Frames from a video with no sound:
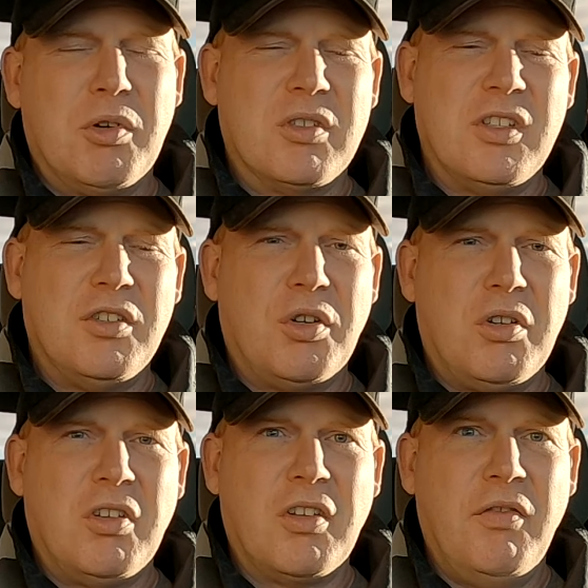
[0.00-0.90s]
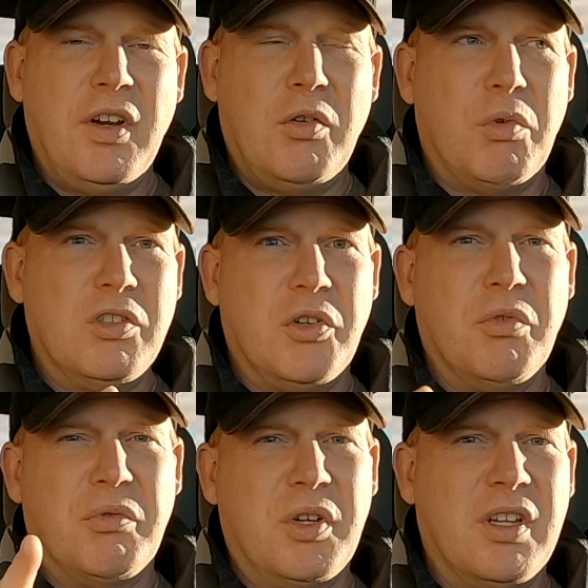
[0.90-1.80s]
There was a little trouble looking VIN up once she
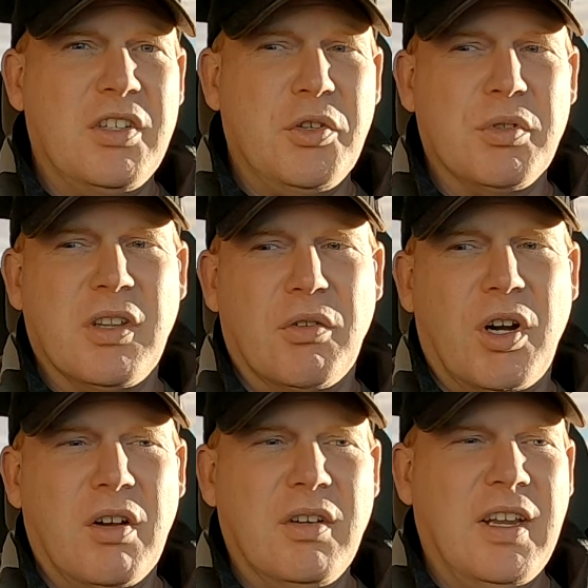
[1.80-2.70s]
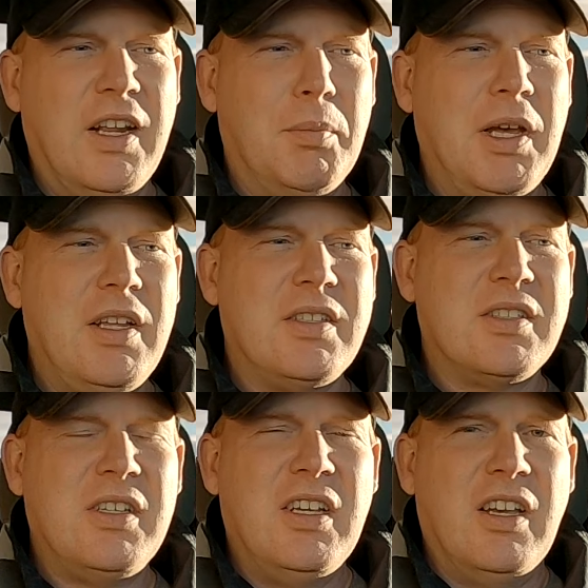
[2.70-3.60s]
realized she was in the wrong
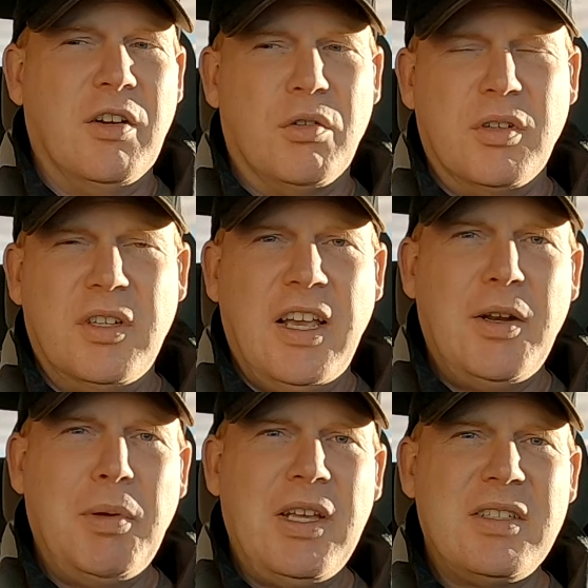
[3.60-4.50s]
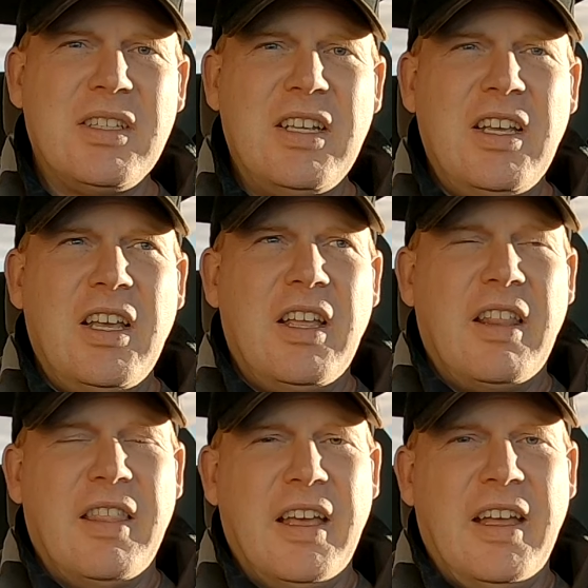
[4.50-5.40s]
database, an older database.
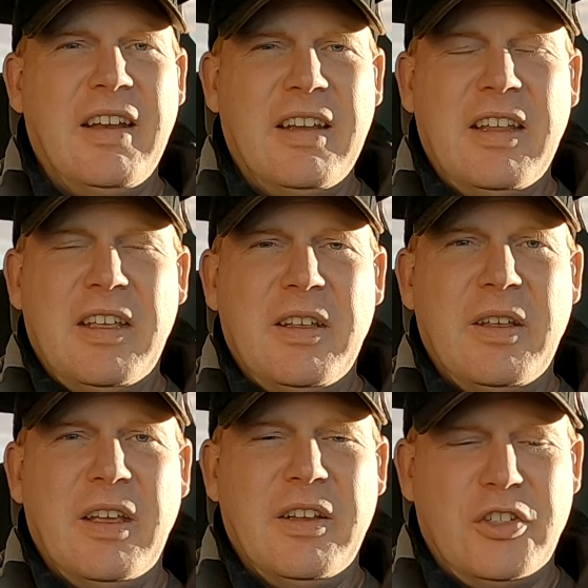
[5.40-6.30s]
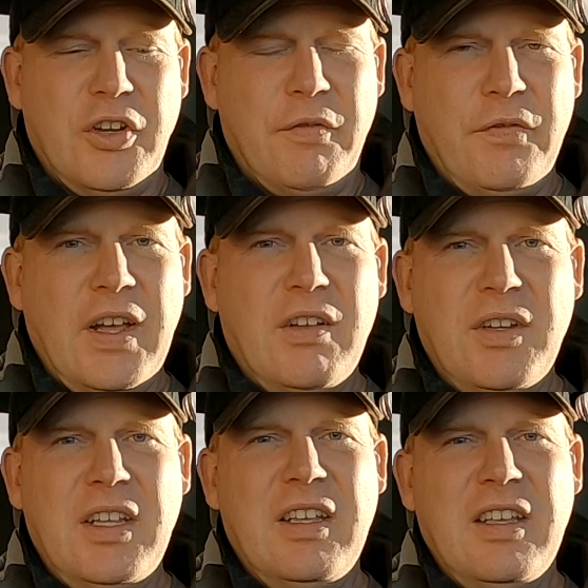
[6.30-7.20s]
Then she
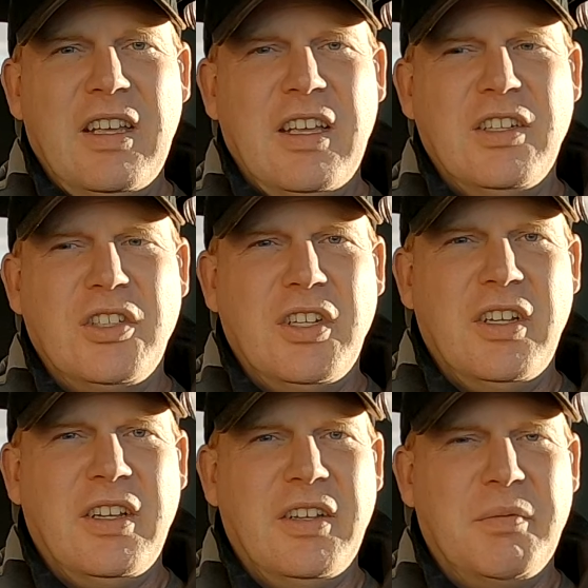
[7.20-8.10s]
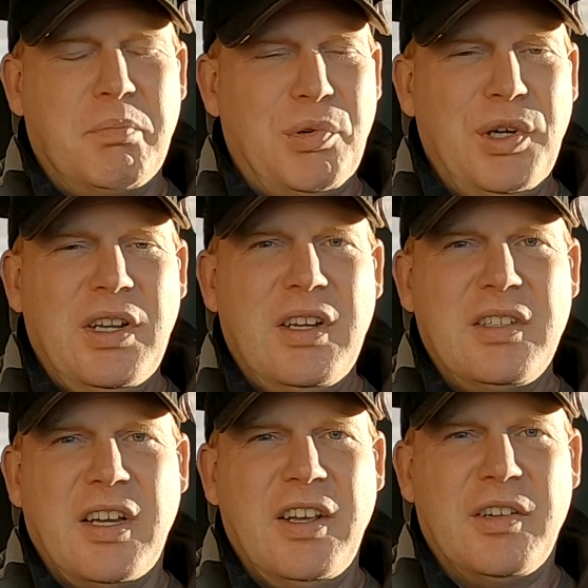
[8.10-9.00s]
found it, and she printed
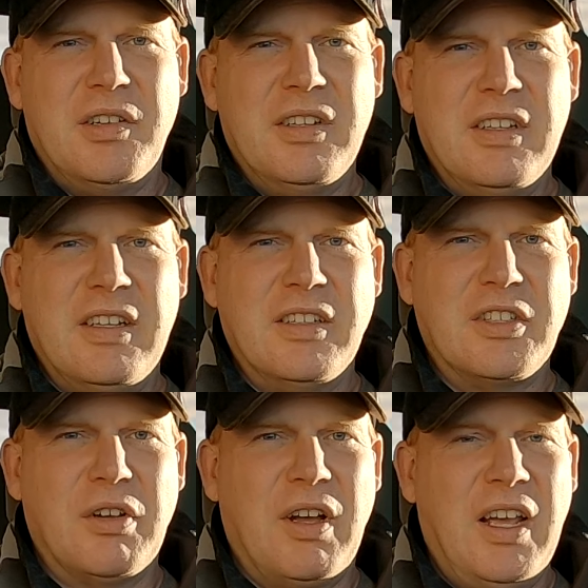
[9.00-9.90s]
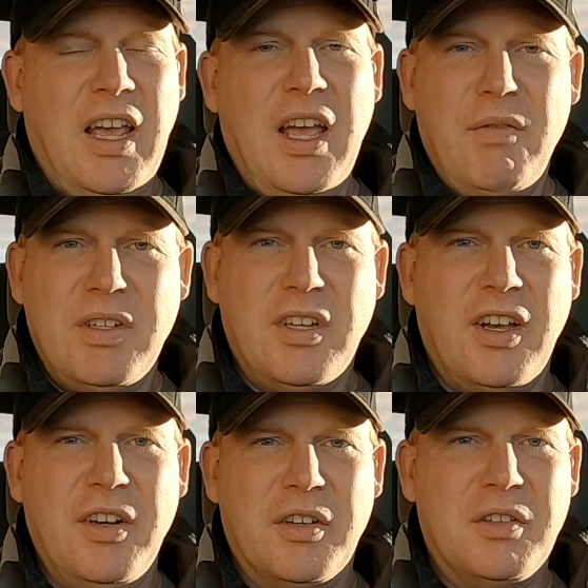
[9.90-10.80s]
a title. And so I have a
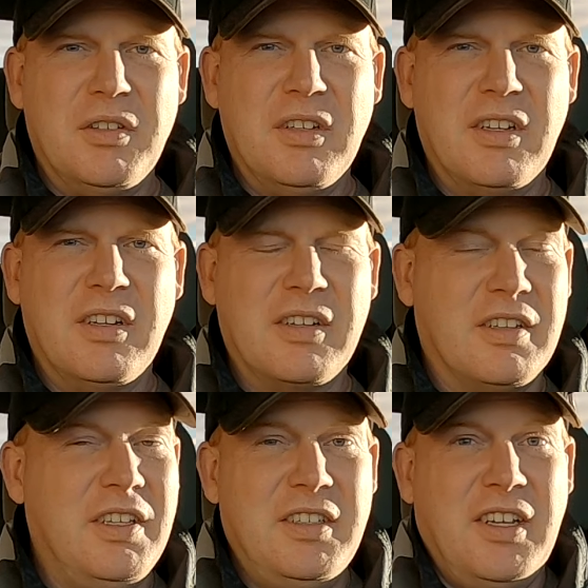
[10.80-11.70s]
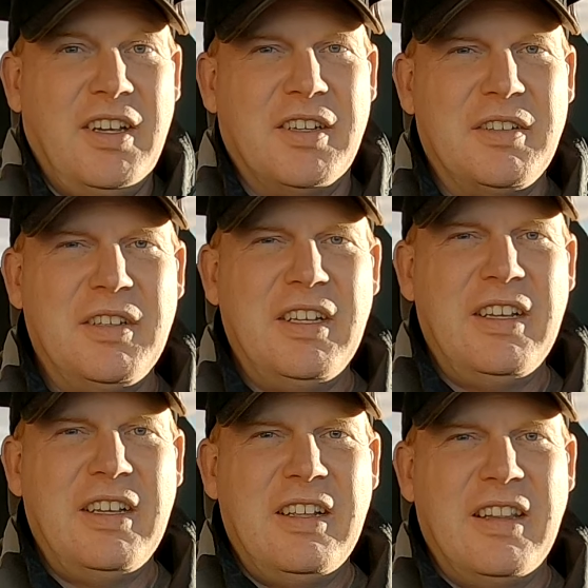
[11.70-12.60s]
title, a clean title,
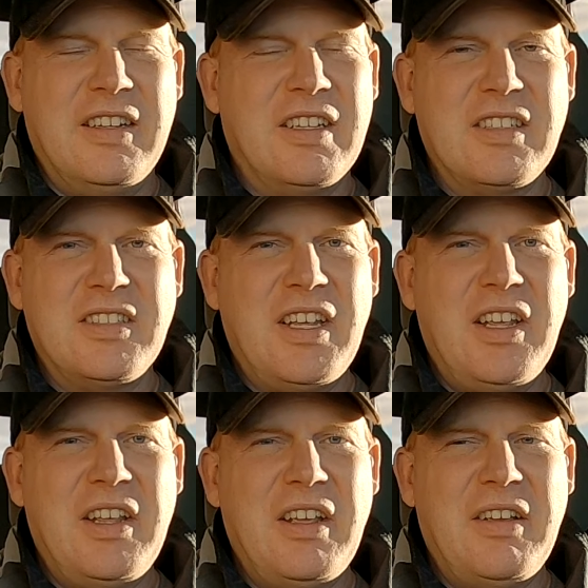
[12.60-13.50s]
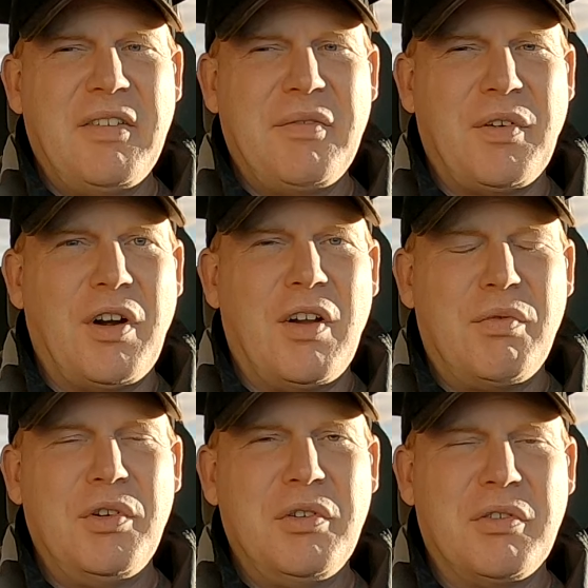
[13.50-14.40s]
that doesn't say for
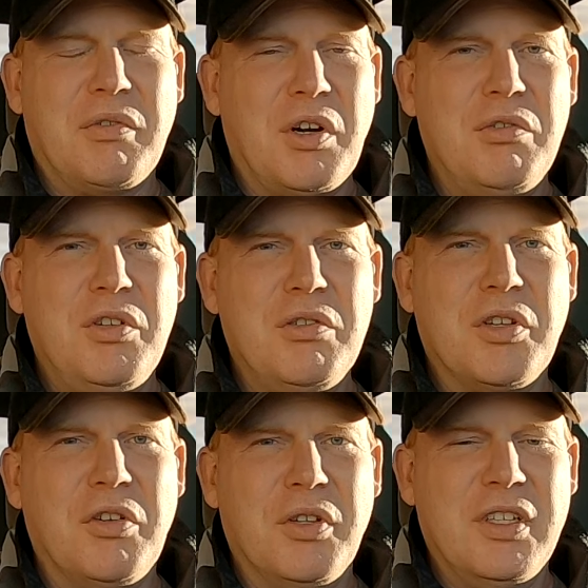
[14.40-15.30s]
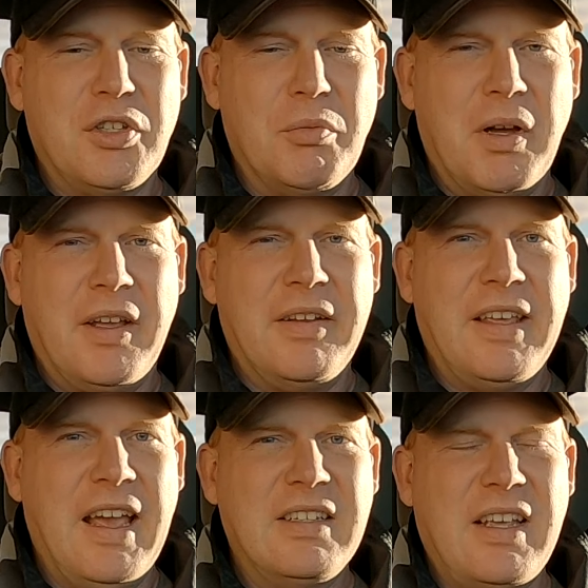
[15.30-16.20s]
off-road use only. So my
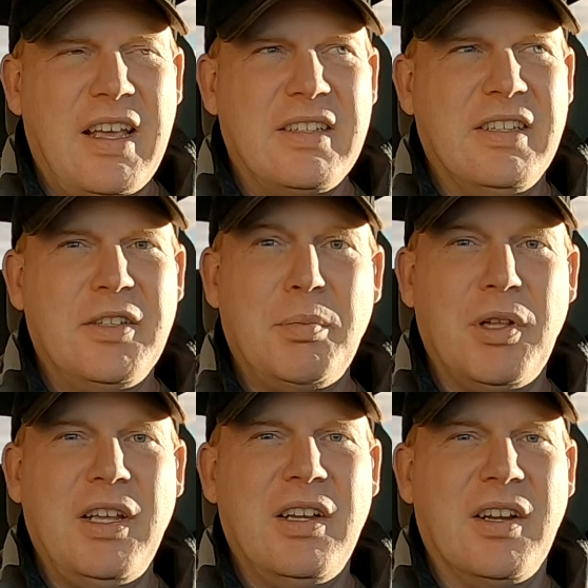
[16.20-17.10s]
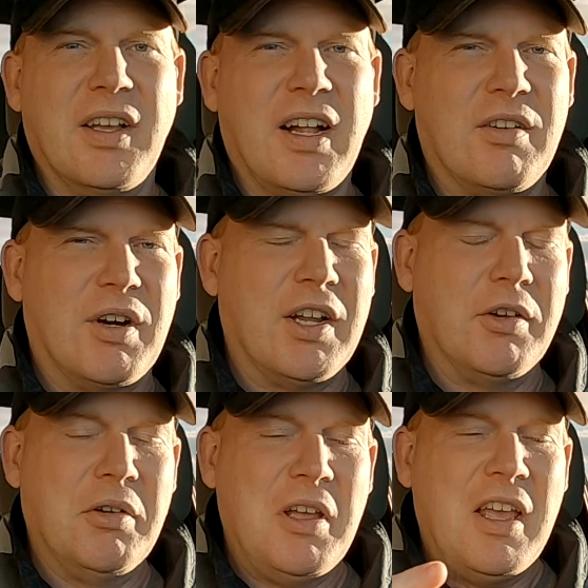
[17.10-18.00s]
gas is plated in
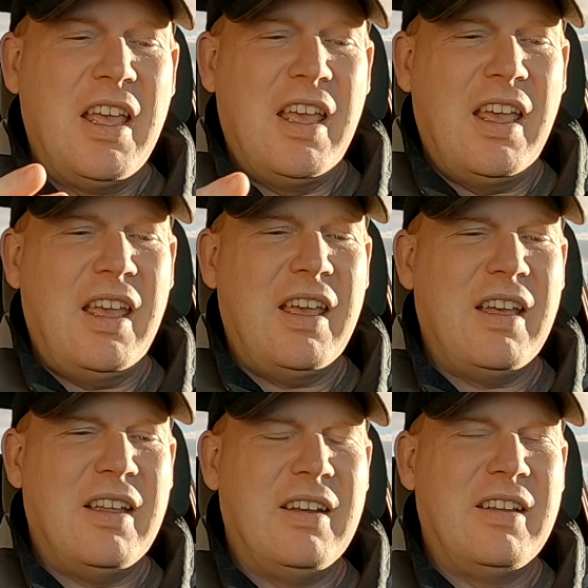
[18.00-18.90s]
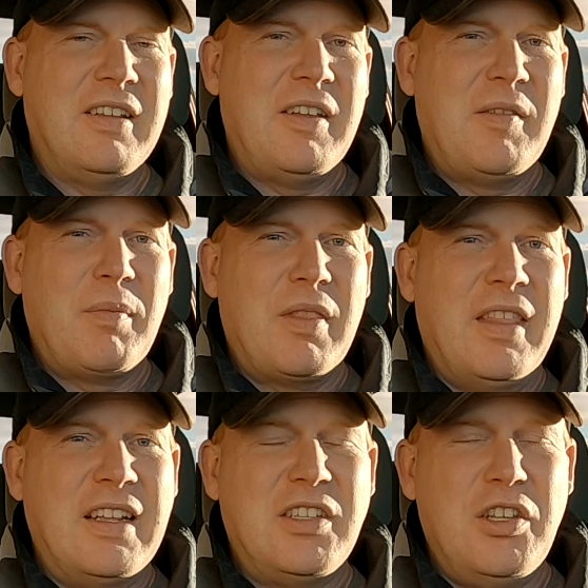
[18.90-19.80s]
Colorado, and
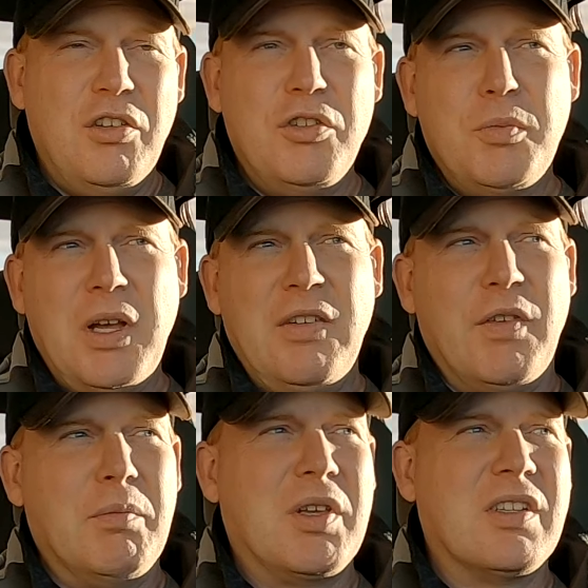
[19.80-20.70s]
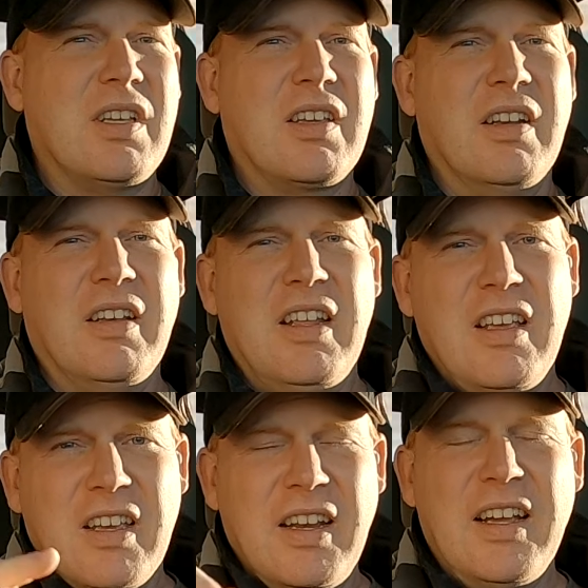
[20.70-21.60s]
that's a huge benefit because I can
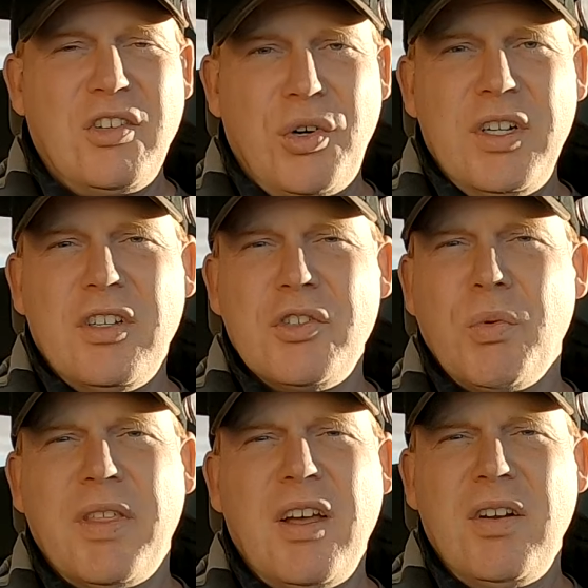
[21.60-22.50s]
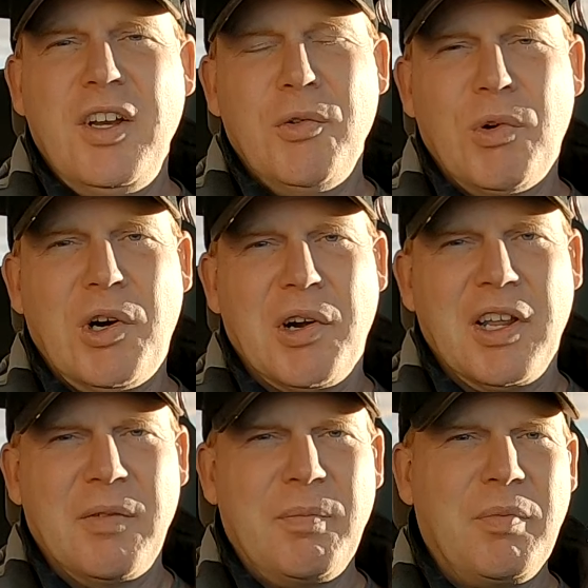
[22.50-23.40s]
connect trails without any worry.